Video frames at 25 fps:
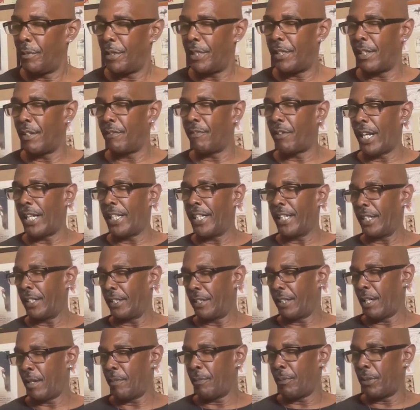me see if I can get a
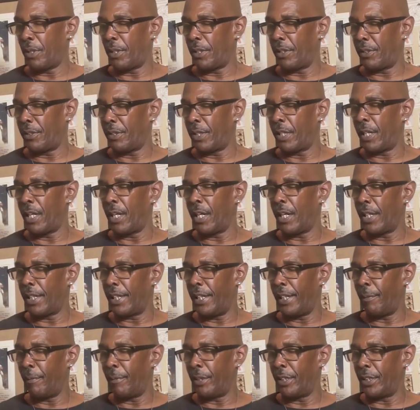couple other
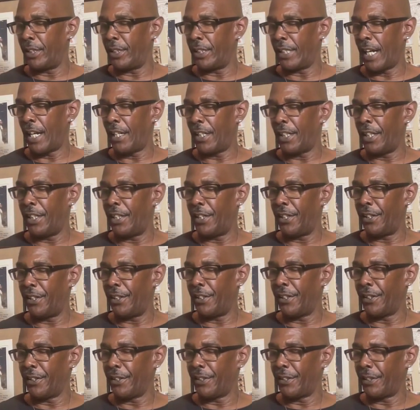images out of
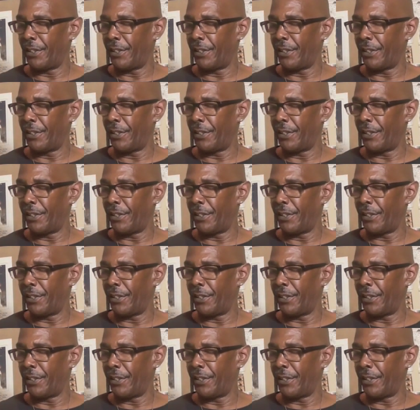here.